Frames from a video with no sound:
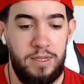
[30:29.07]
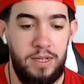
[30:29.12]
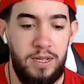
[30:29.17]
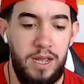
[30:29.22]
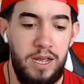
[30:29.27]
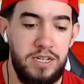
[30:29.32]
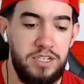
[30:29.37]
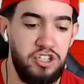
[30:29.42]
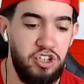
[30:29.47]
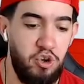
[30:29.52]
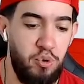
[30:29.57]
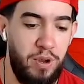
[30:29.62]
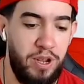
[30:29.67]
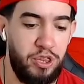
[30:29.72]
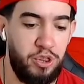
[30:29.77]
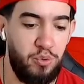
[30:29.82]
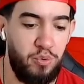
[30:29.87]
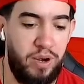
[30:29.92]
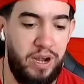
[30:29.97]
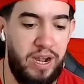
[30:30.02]
That was a quick
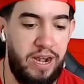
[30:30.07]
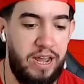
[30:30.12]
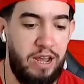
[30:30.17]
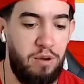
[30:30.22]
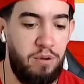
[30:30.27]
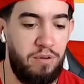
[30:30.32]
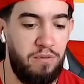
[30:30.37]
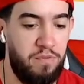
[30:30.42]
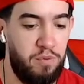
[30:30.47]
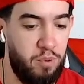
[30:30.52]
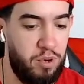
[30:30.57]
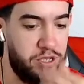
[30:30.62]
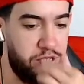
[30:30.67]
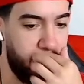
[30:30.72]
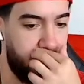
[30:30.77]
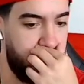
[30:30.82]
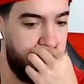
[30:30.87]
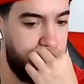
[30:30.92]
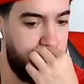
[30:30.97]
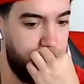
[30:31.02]
3 and out,
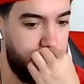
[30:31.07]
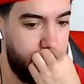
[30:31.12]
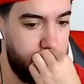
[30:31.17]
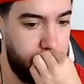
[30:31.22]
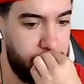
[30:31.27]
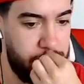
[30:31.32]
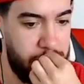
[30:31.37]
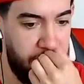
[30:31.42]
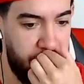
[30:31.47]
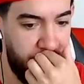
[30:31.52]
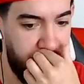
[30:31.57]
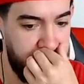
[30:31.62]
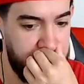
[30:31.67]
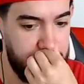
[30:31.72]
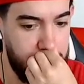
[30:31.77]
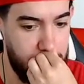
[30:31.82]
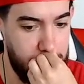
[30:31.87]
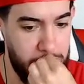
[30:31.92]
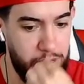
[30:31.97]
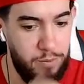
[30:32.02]
unfortunately. Defense
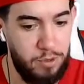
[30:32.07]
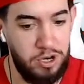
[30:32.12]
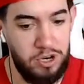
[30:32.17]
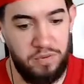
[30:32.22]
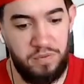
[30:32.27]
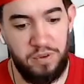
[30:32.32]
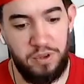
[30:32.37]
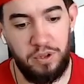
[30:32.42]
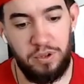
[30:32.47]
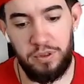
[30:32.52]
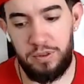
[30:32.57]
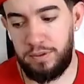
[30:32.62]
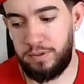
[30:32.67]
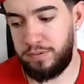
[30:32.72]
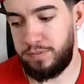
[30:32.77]
going to come on the field.